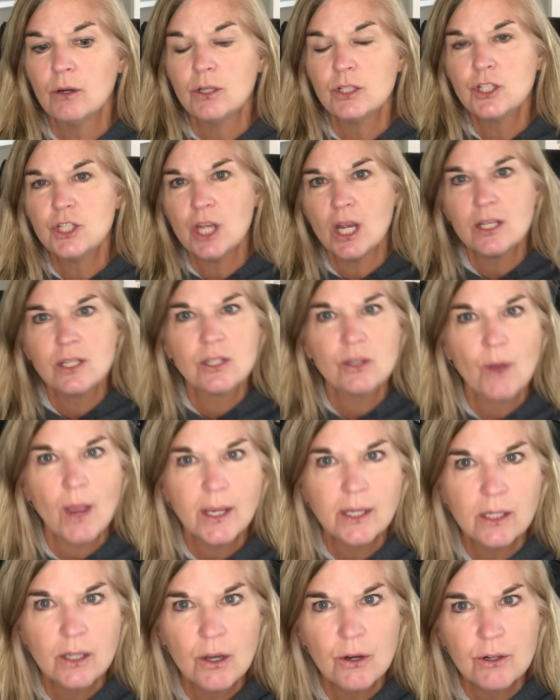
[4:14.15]
just so I
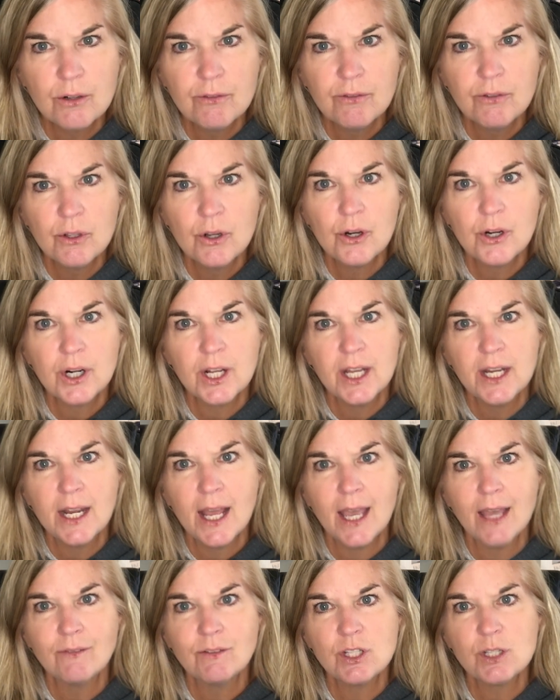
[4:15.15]
could go to Florida and
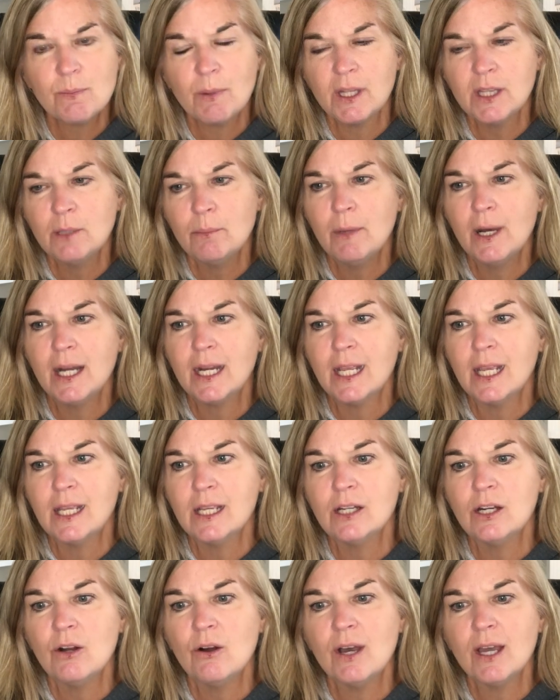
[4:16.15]
not have to spend the
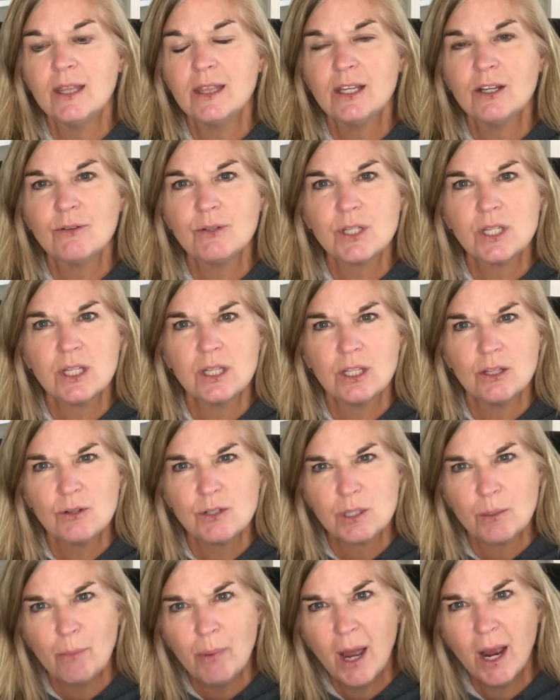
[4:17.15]
money.
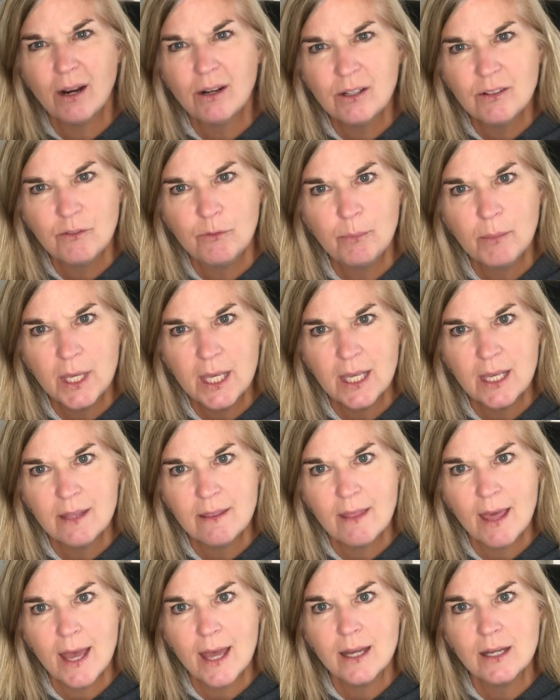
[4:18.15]
There's a part of me
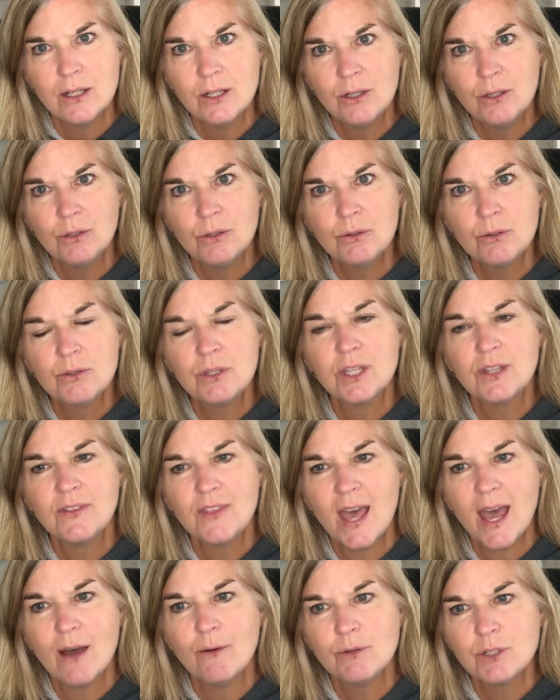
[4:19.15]
that knew
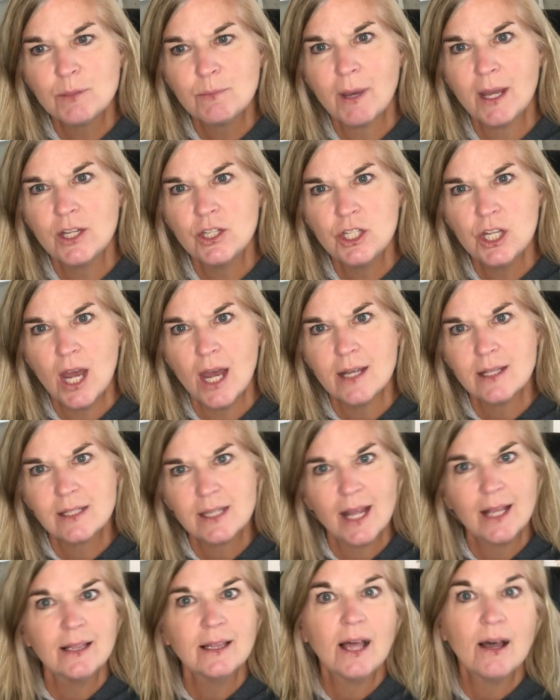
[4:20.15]
that was my
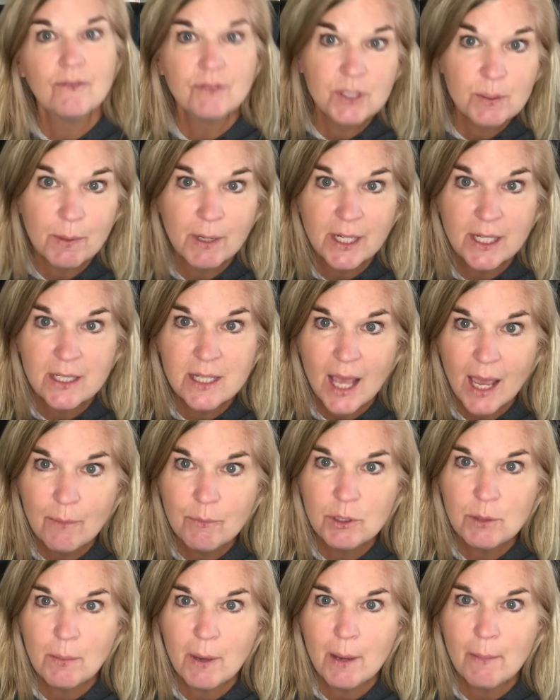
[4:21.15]
just. I loved spending time
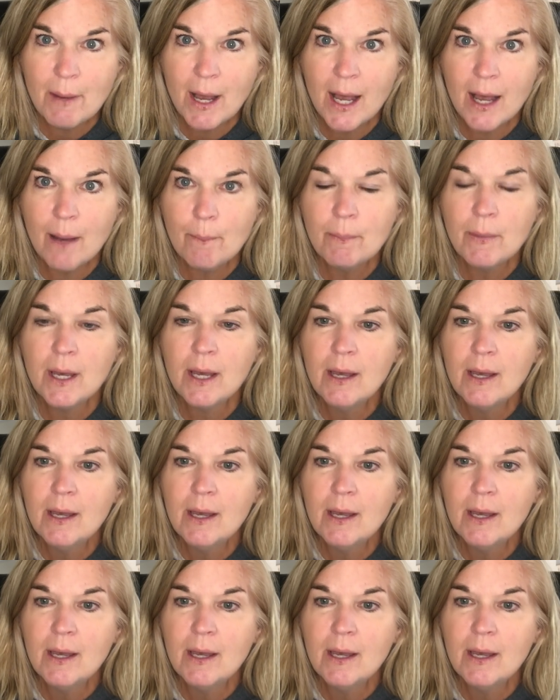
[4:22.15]
with my mom,